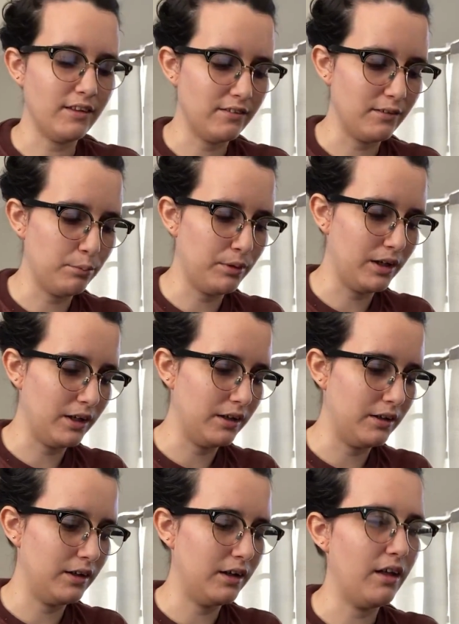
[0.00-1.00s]
that's the
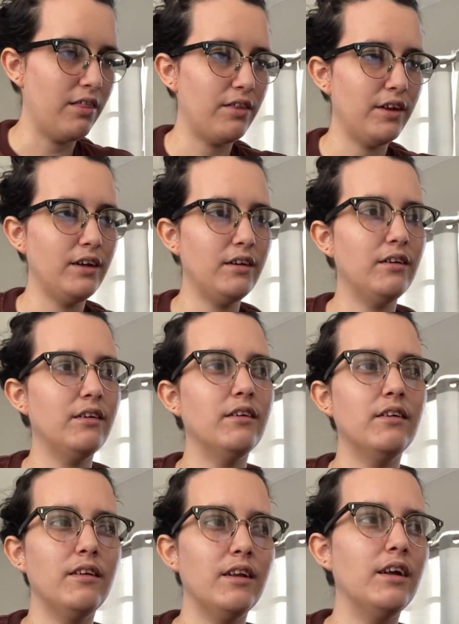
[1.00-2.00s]
plan. I think
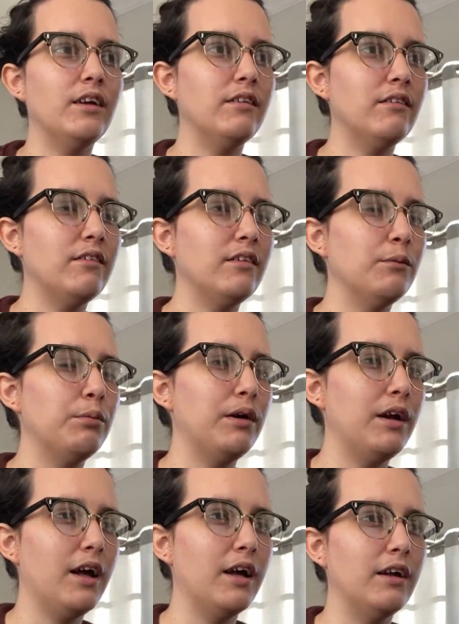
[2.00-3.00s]
that is the
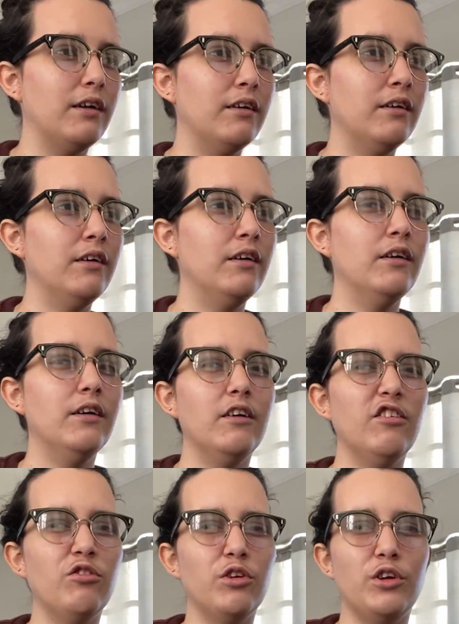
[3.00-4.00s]
plan
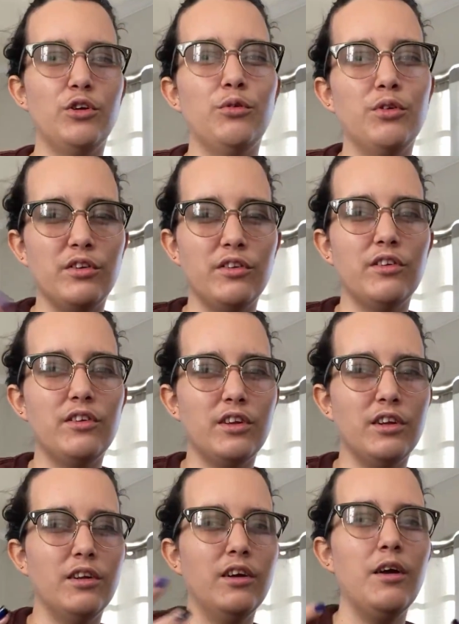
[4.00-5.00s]
of what to do. This is
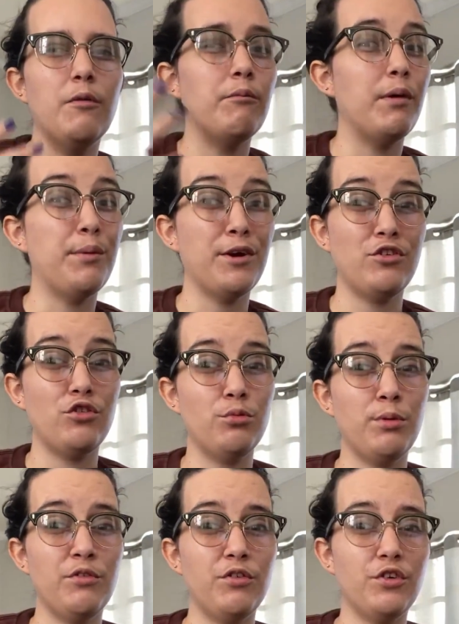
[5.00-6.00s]
gonna maybe I should do
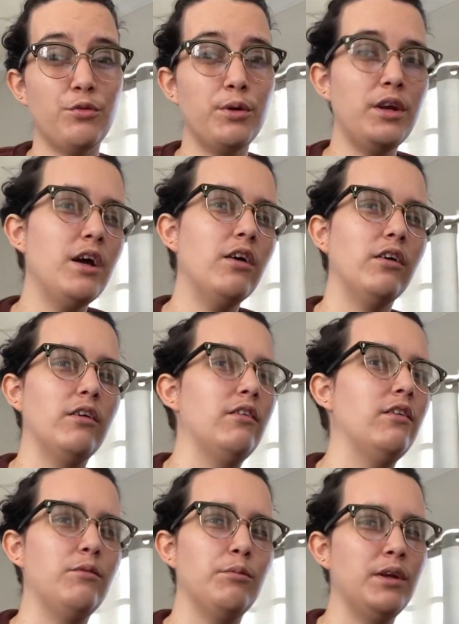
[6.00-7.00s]
my first one now because
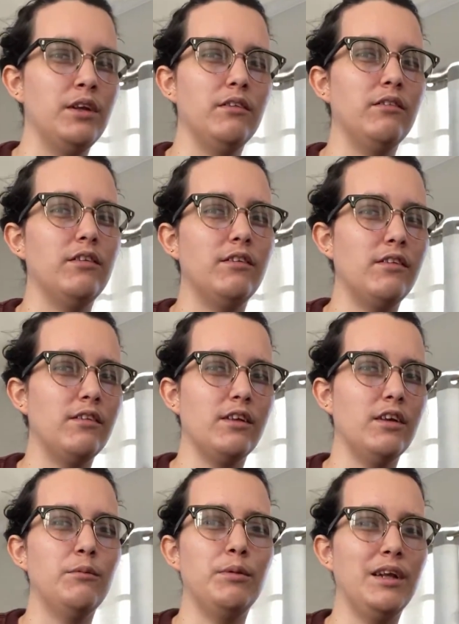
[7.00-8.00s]
this minute this is
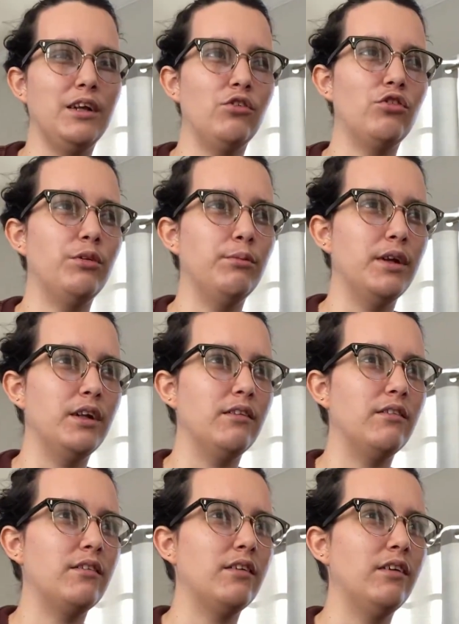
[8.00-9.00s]
gonna be like three minutes